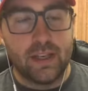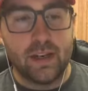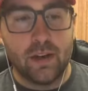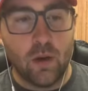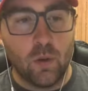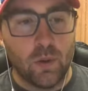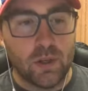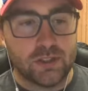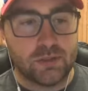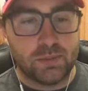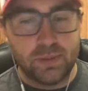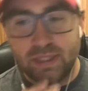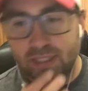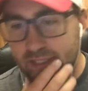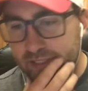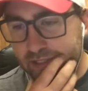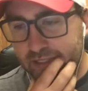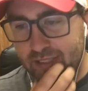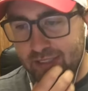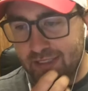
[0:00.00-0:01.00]
And
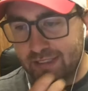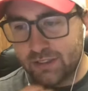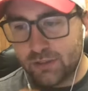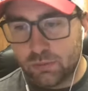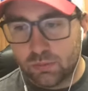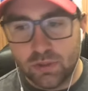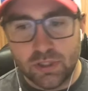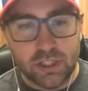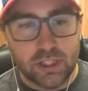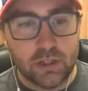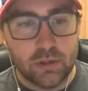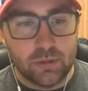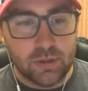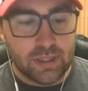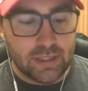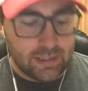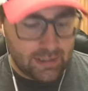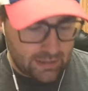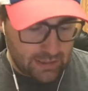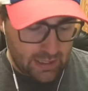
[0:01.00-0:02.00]
OSP is really
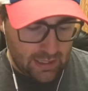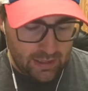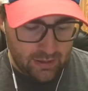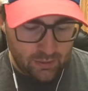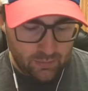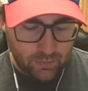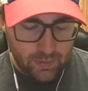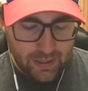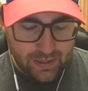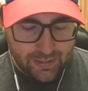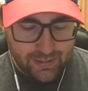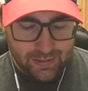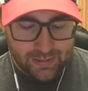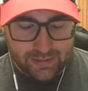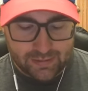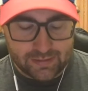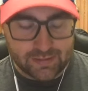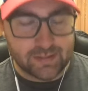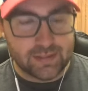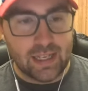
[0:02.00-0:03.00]
unique on the way they
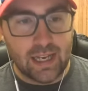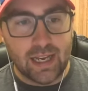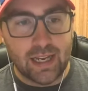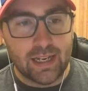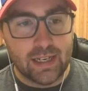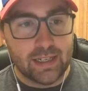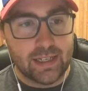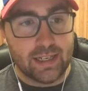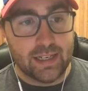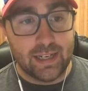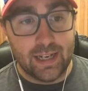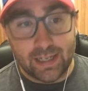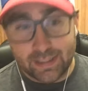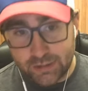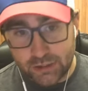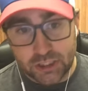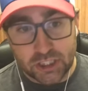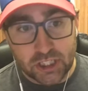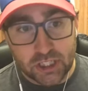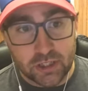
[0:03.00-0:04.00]
designed and
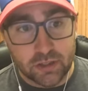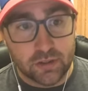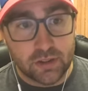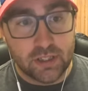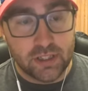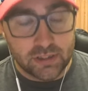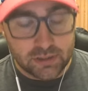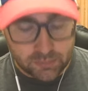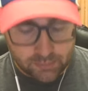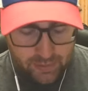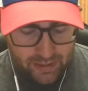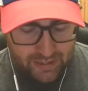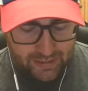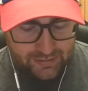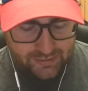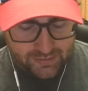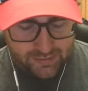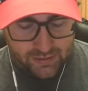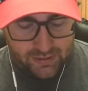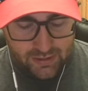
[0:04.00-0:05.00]
engineered these
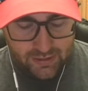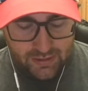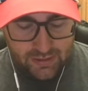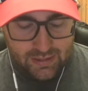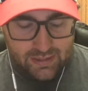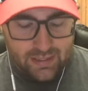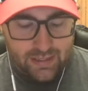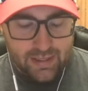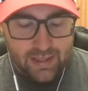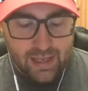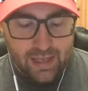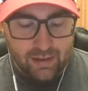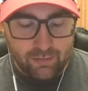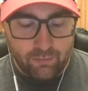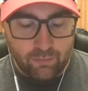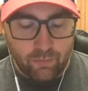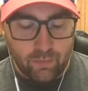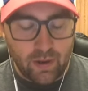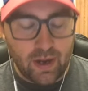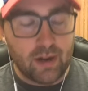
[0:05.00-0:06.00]
baits. And that
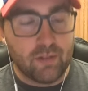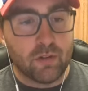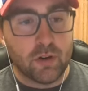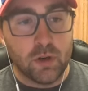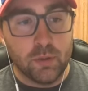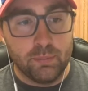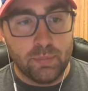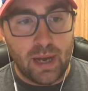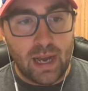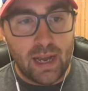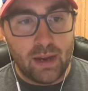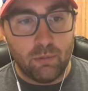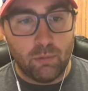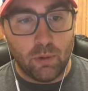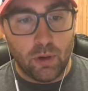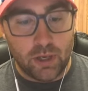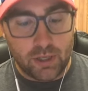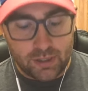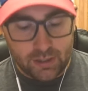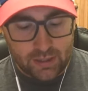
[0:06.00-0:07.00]
whenever you buy
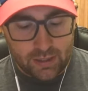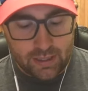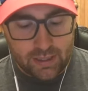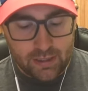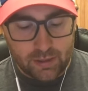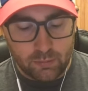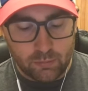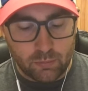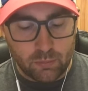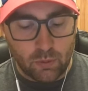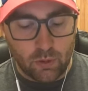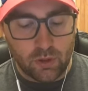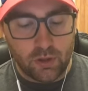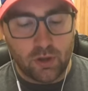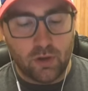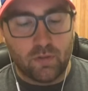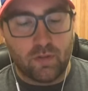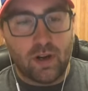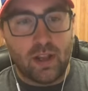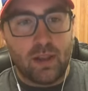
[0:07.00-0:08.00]
one and you
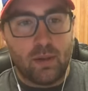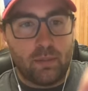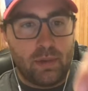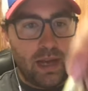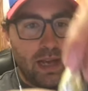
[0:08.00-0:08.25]
roll it over on the